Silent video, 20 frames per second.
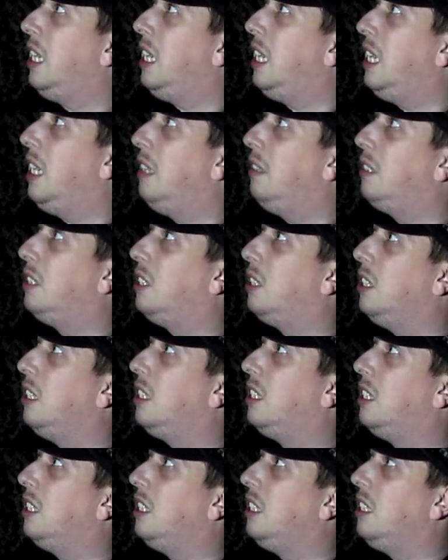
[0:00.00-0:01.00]

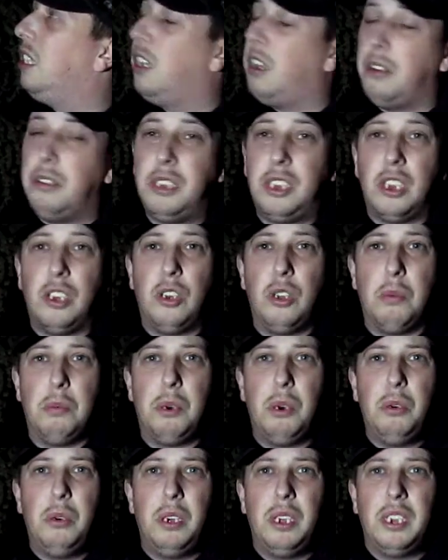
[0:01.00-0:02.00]
it's a
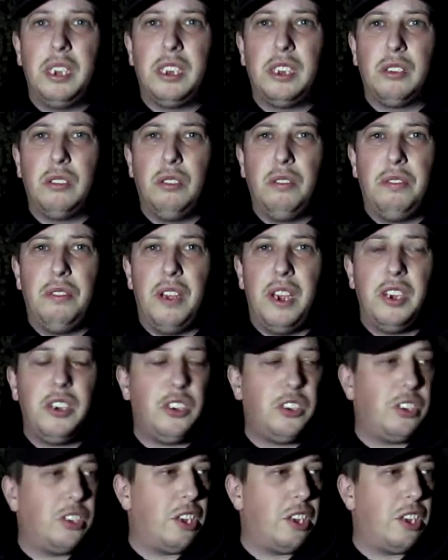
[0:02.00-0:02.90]
double. It's a good fish,